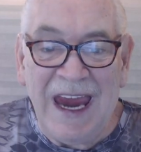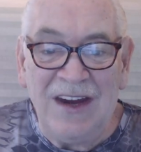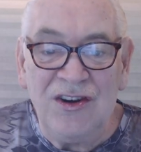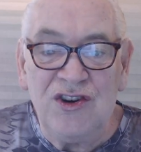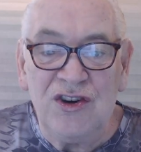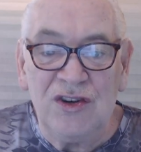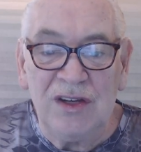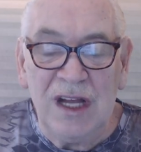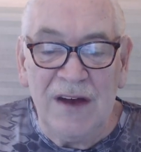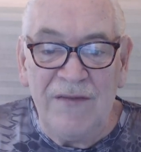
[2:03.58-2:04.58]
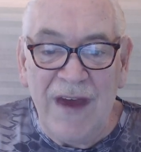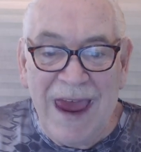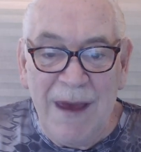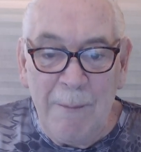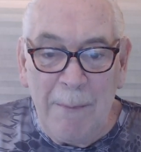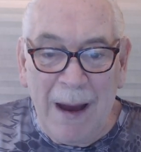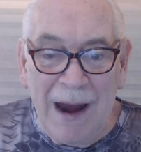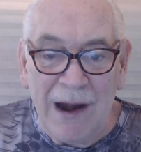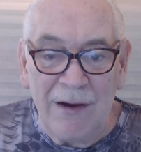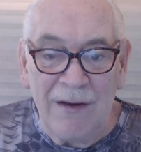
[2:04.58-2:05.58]
Angel of
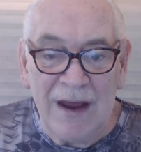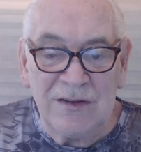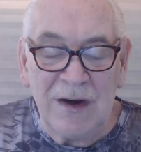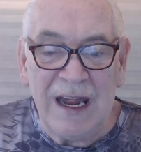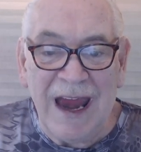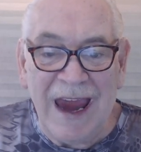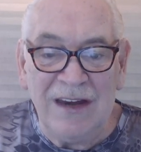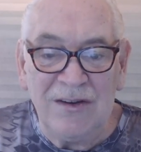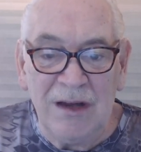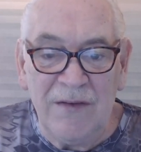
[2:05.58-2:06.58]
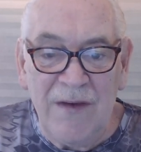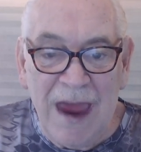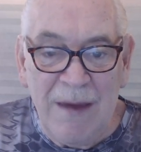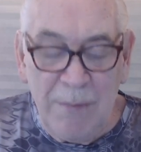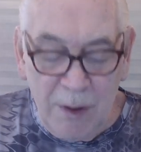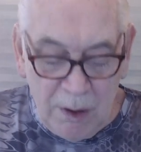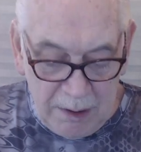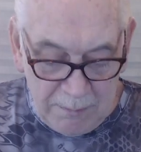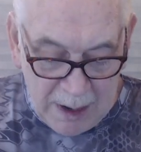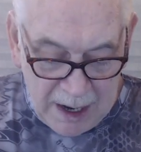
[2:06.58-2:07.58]
Empire. That's right, Angel of
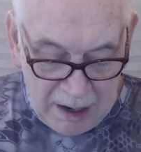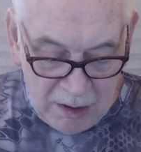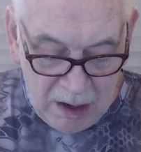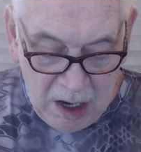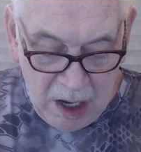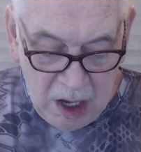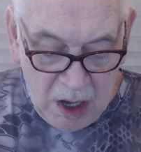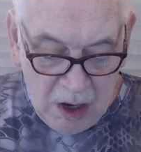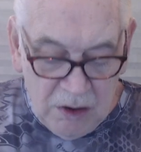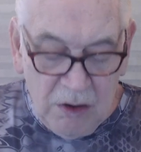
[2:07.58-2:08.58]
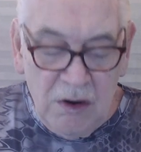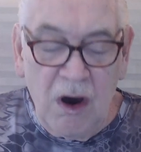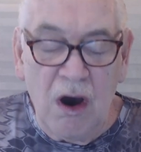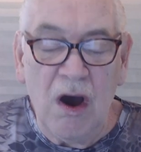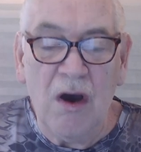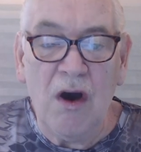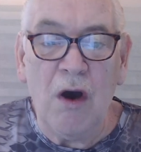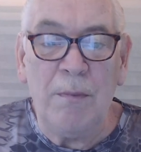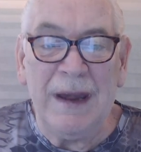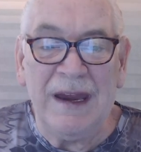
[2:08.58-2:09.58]
Empire, who
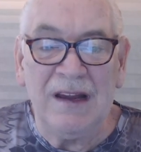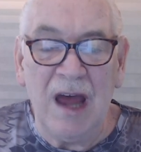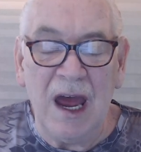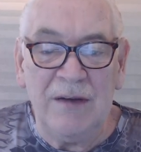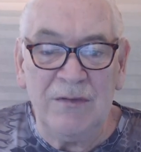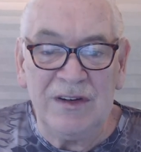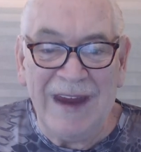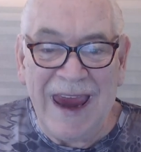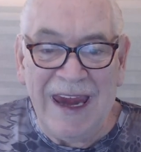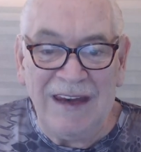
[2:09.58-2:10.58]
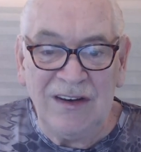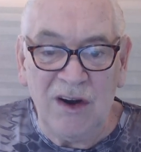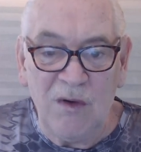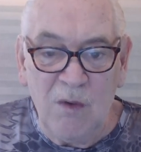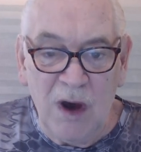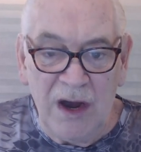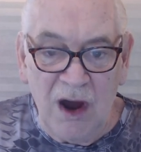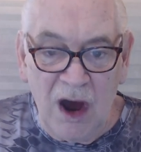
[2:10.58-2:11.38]
opening line was 8 to 1